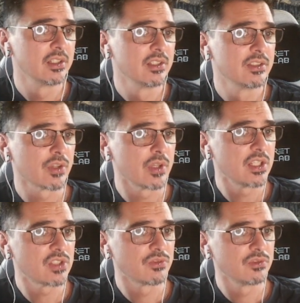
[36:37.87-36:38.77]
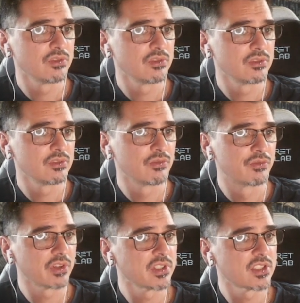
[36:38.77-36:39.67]
So each
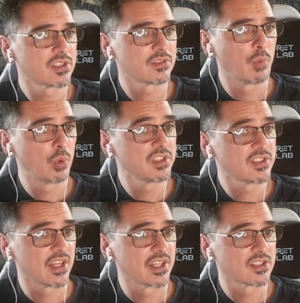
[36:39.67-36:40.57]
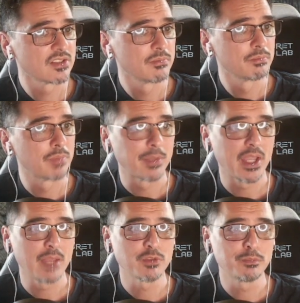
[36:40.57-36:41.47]
very small in size, but
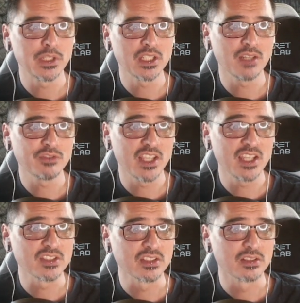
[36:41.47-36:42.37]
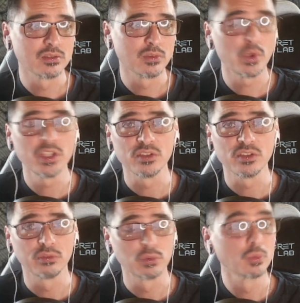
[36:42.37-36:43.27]
perhaps big enough to exit or enter
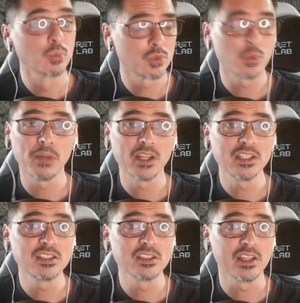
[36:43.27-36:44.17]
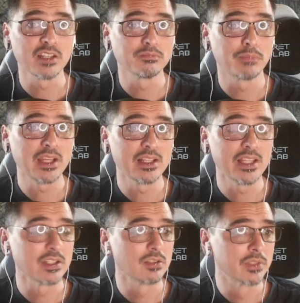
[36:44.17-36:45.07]
through, which we might need to like bail
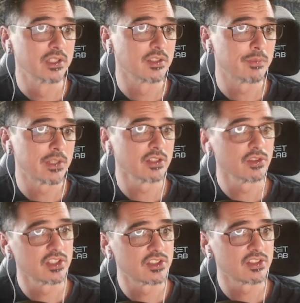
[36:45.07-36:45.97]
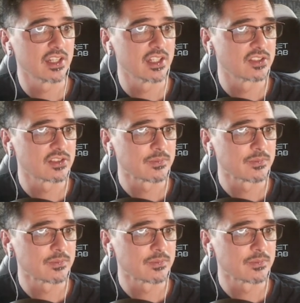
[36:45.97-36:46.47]
out in a minute depending on these guards.